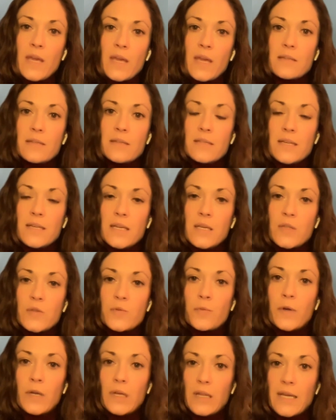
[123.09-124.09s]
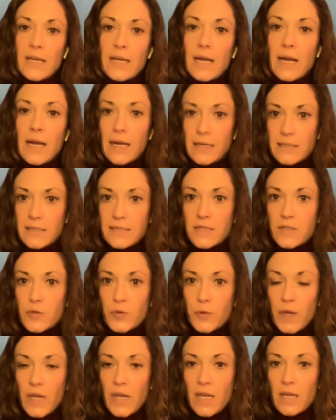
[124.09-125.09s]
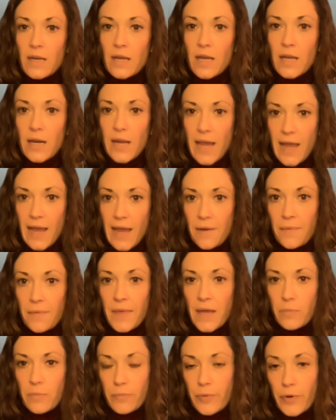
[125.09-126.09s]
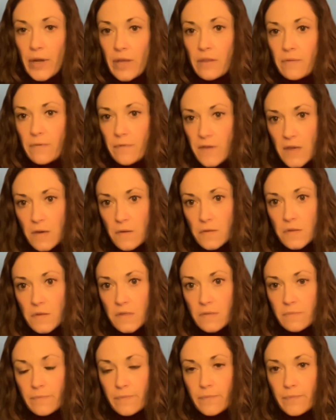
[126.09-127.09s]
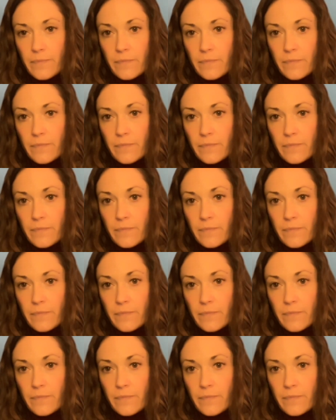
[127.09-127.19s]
this is really concentrate on how that breath feels.